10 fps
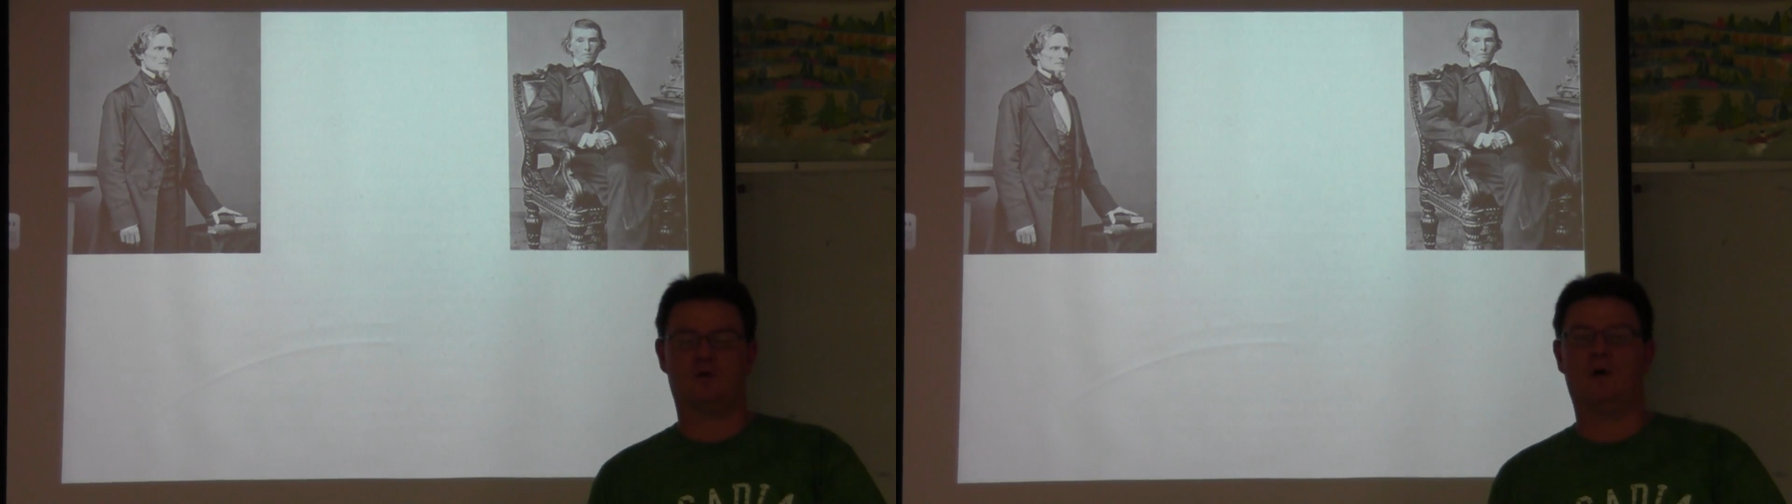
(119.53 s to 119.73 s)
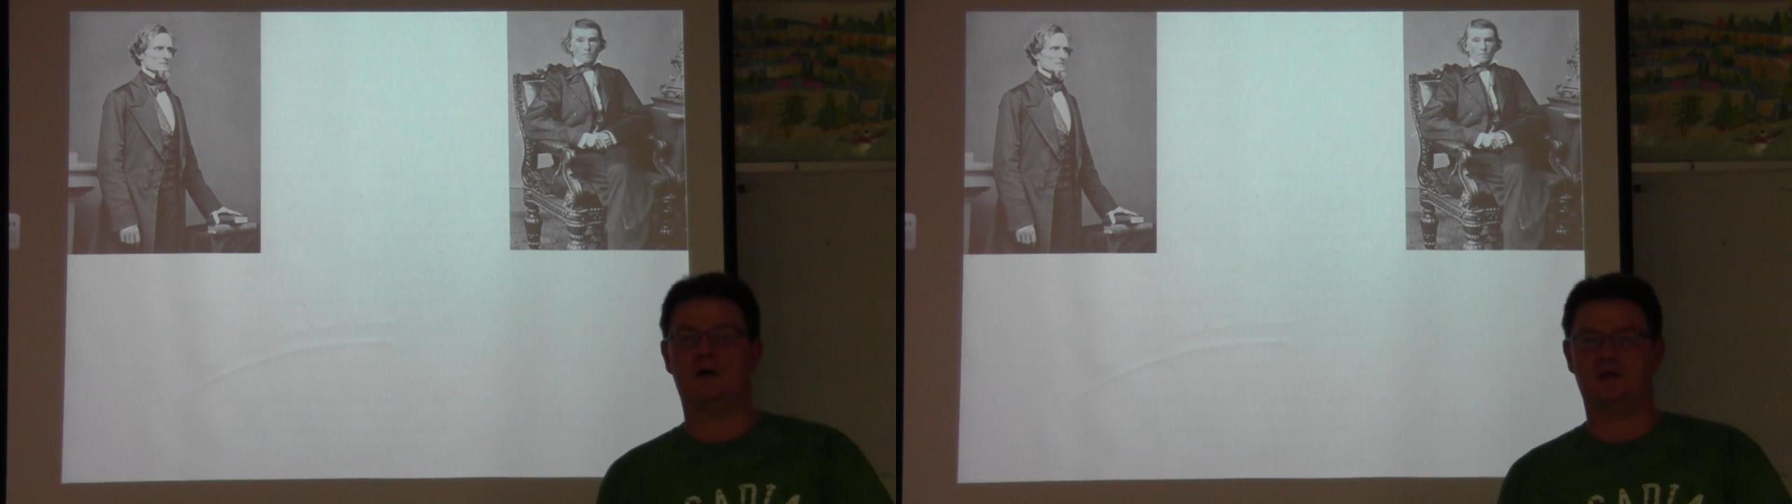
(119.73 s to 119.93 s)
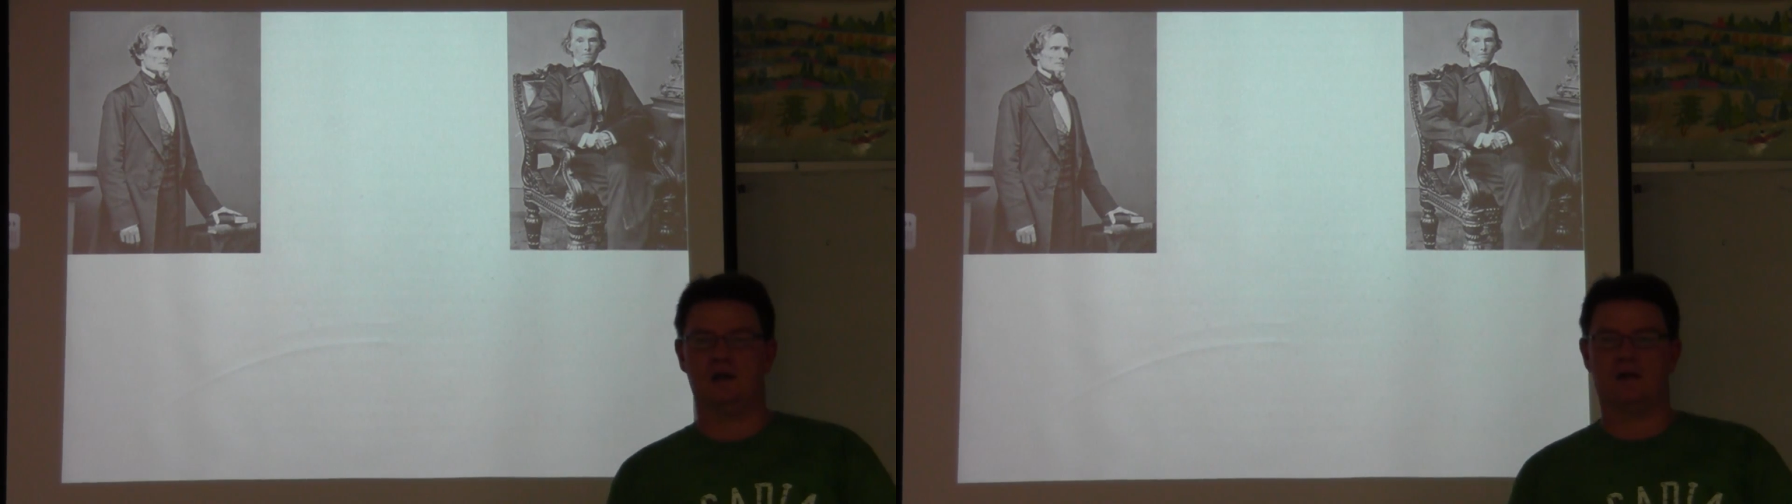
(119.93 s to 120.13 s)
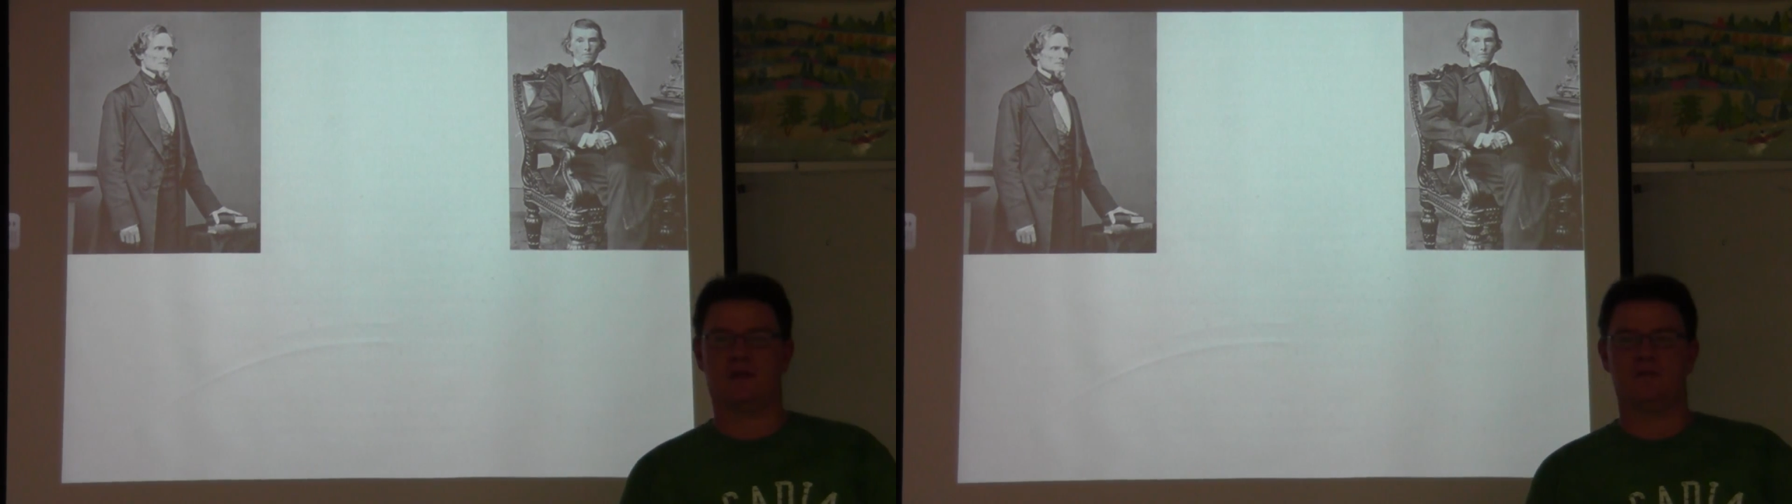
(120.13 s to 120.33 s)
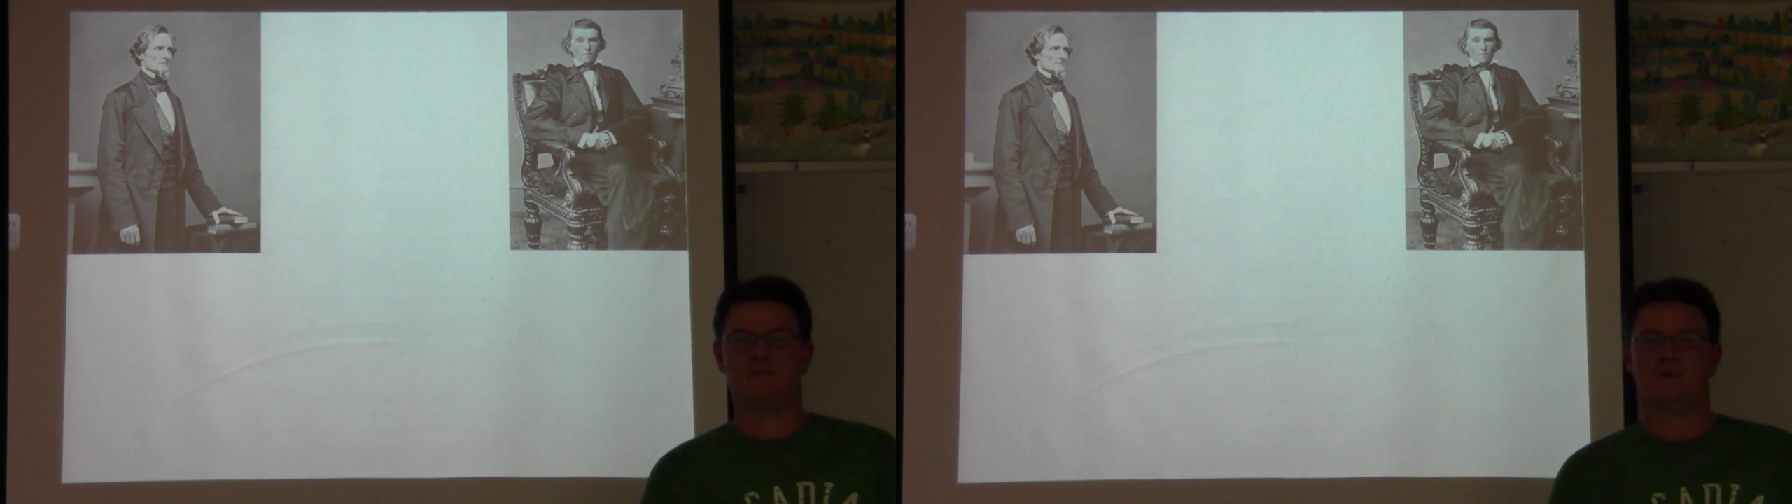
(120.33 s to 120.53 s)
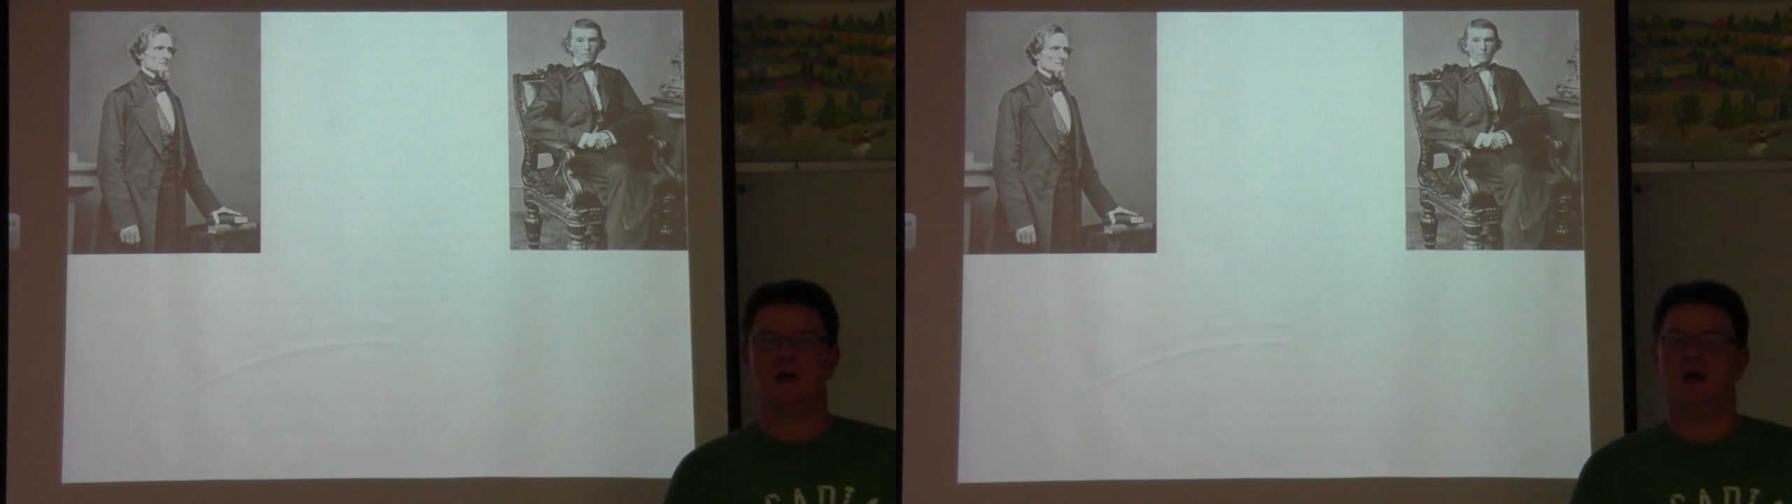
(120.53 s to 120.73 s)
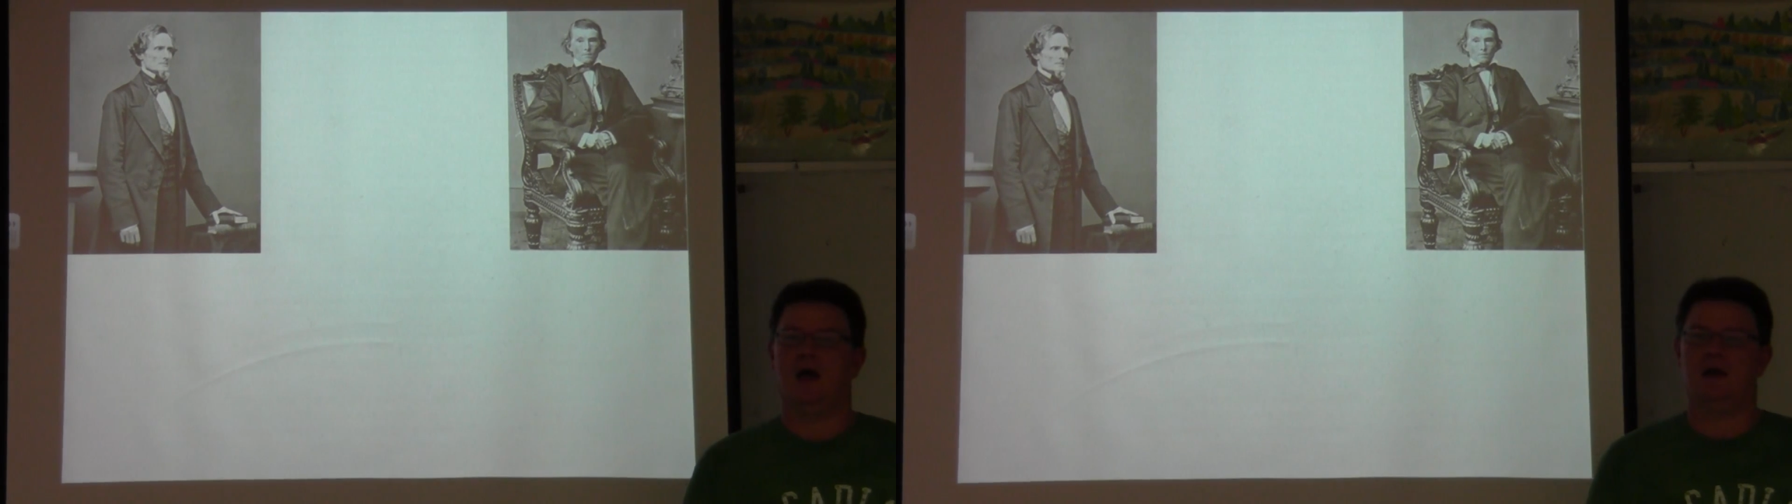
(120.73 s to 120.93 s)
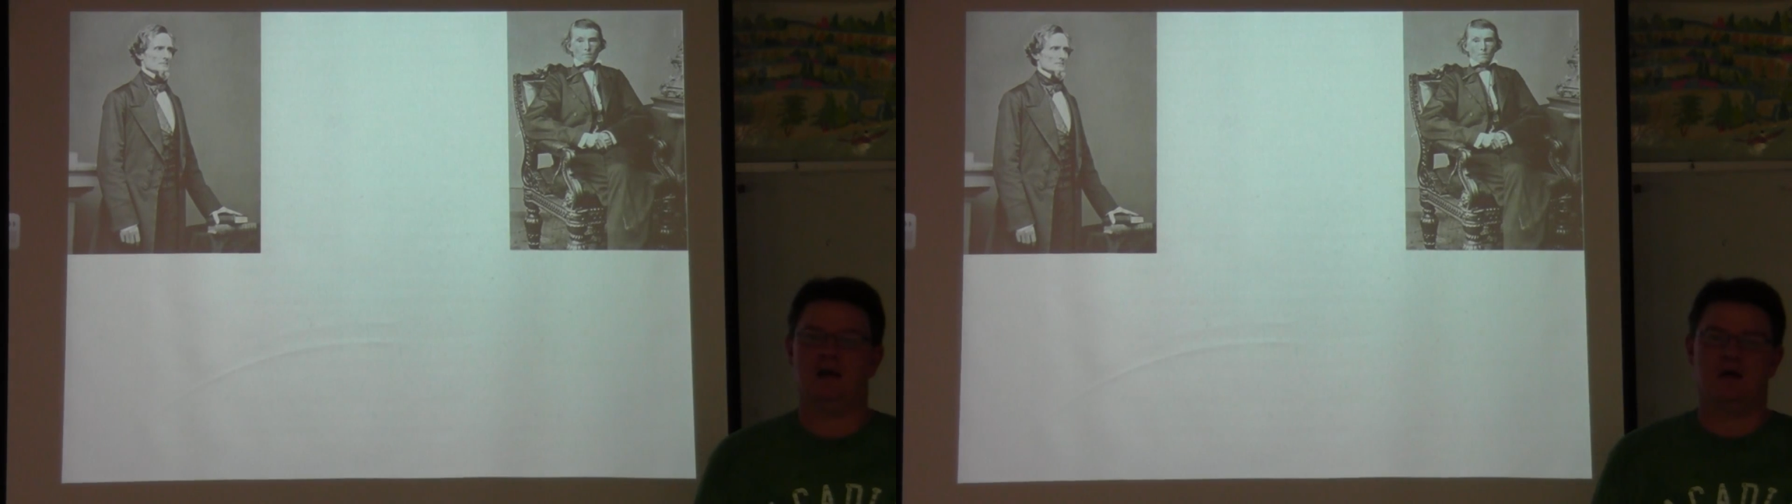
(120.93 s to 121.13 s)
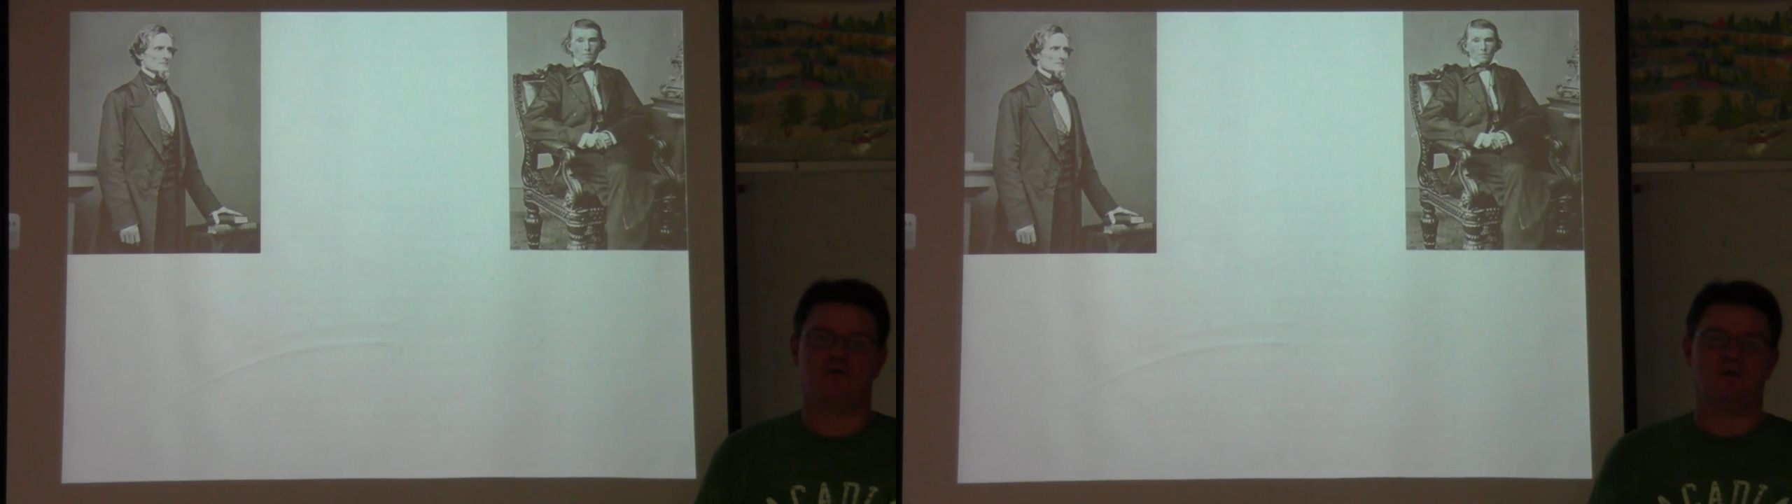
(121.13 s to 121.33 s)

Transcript: 20th. And then